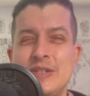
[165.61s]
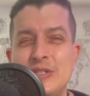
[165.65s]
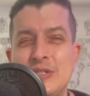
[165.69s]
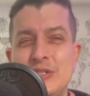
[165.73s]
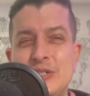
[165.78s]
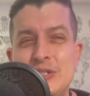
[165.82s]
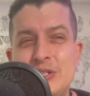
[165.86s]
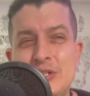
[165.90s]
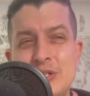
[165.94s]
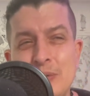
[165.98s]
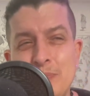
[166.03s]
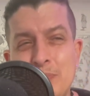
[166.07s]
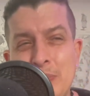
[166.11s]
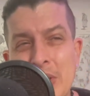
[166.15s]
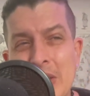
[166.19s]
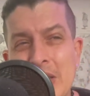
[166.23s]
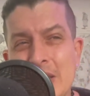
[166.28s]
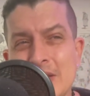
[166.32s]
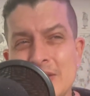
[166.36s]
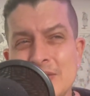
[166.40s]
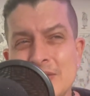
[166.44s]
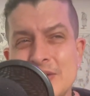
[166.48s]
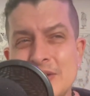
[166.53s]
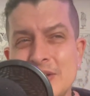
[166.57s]

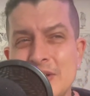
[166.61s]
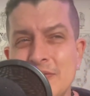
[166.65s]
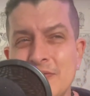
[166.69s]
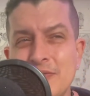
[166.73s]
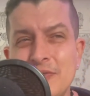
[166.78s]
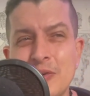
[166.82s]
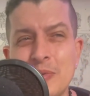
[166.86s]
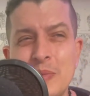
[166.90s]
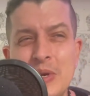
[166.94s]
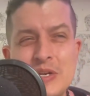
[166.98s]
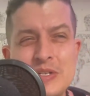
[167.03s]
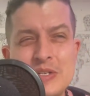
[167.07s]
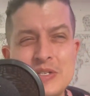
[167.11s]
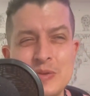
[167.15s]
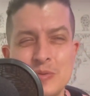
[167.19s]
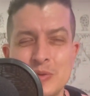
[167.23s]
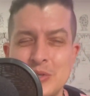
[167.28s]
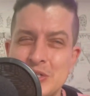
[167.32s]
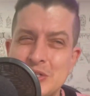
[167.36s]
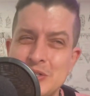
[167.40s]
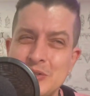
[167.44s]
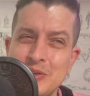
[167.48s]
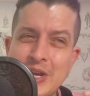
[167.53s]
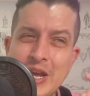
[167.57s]
Japan's information
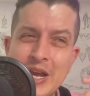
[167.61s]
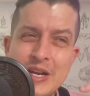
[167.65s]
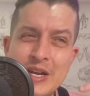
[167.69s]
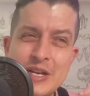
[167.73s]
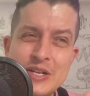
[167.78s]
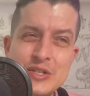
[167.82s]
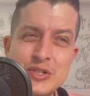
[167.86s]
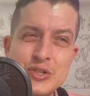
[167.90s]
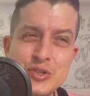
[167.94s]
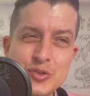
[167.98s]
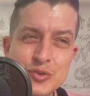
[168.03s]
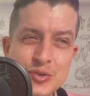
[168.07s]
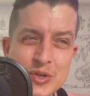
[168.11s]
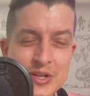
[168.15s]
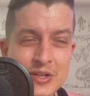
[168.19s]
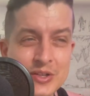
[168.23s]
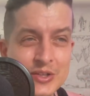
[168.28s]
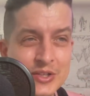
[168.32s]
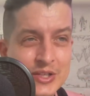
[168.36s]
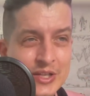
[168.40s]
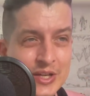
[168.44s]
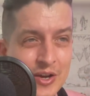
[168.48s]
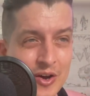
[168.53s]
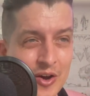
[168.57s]
was still kind of
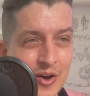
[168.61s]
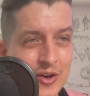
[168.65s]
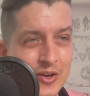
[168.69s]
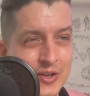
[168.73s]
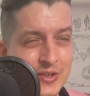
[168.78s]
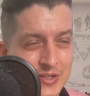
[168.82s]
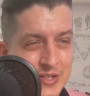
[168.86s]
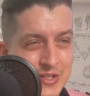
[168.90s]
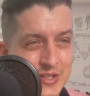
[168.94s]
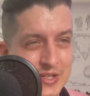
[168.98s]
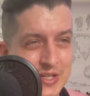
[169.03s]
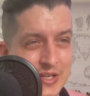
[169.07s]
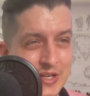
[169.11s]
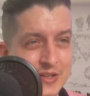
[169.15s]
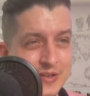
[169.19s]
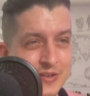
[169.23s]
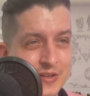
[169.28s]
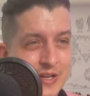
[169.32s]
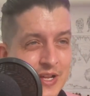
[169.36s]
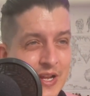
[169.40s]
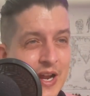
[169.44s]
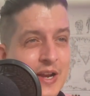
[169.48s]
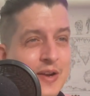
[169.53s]
trickling onto the internet.